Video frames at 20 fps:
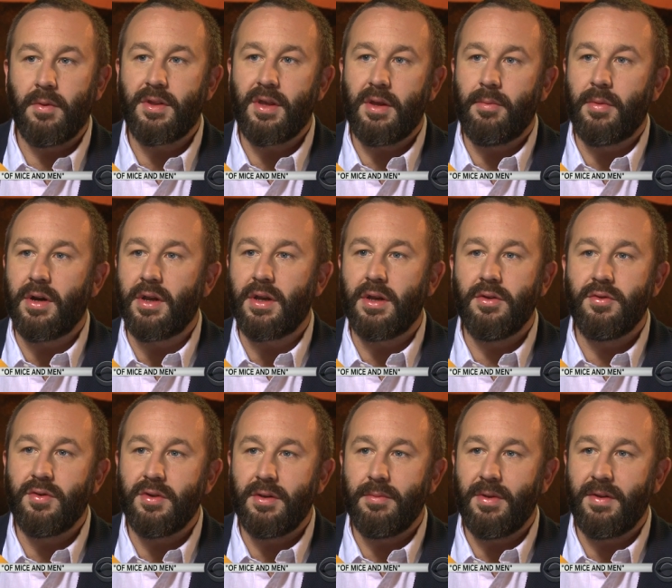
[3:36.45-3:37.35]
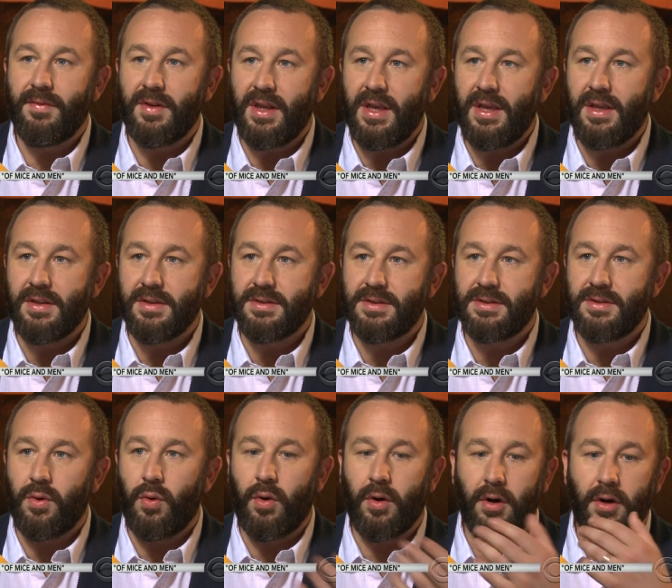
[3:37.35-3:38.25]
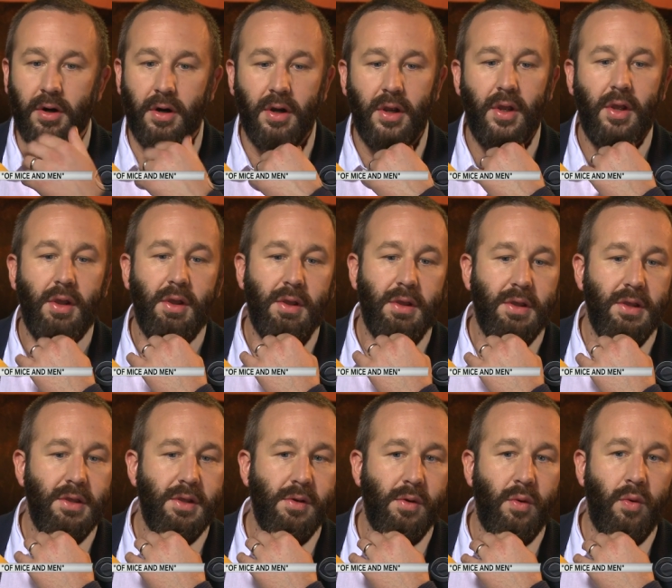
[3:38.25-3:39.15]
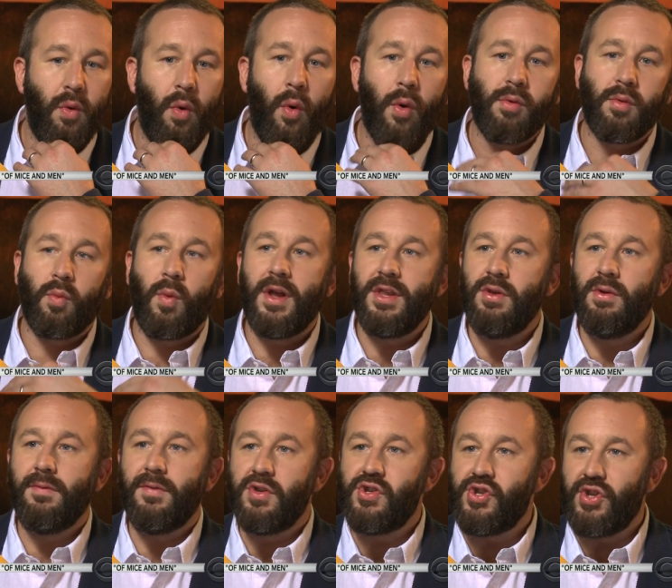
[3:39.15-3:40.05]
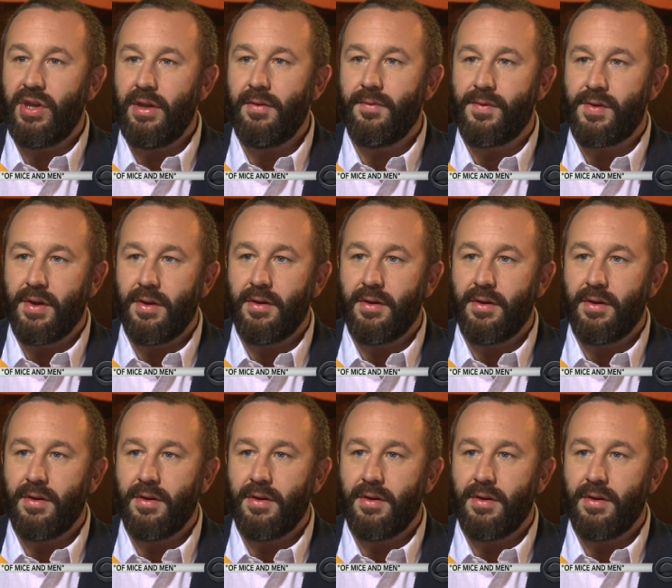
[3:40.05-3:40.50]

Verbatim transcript: what the American dream even is or or when you've achieved